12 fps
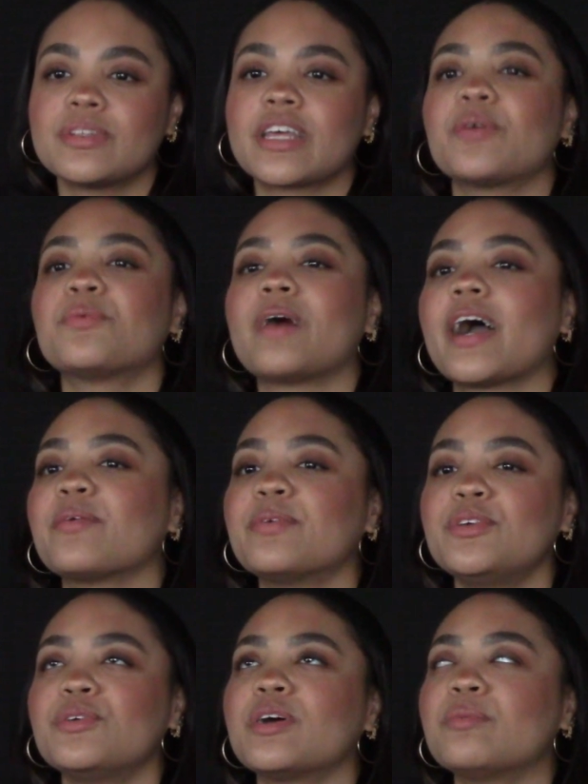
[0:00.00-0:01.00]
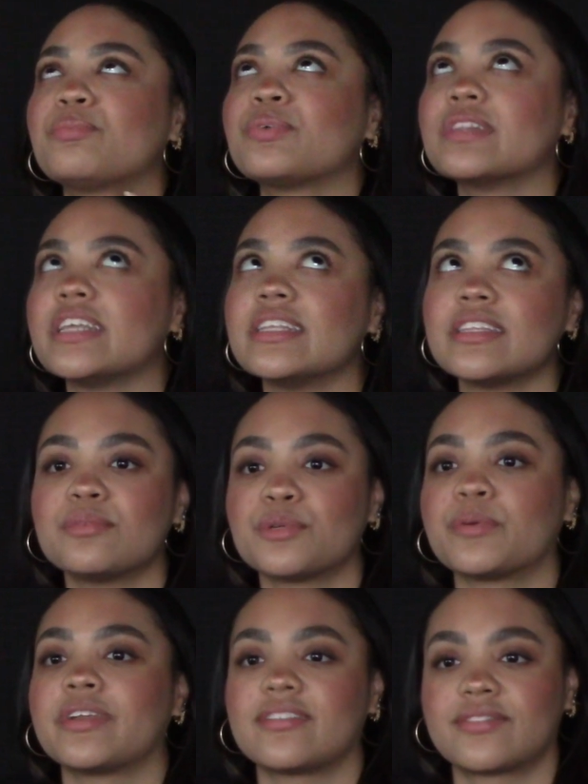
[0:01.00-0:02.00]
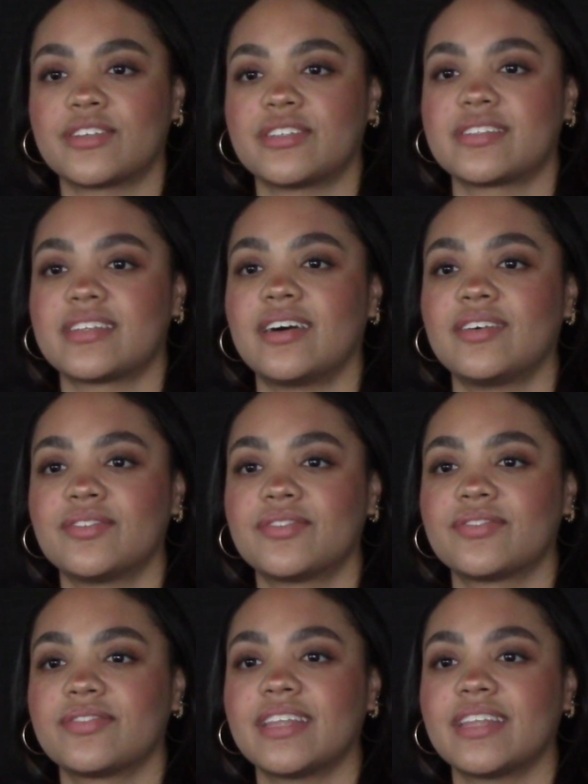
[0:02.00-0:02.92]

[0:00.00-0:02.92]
like, why would you completely ruin it for yourself?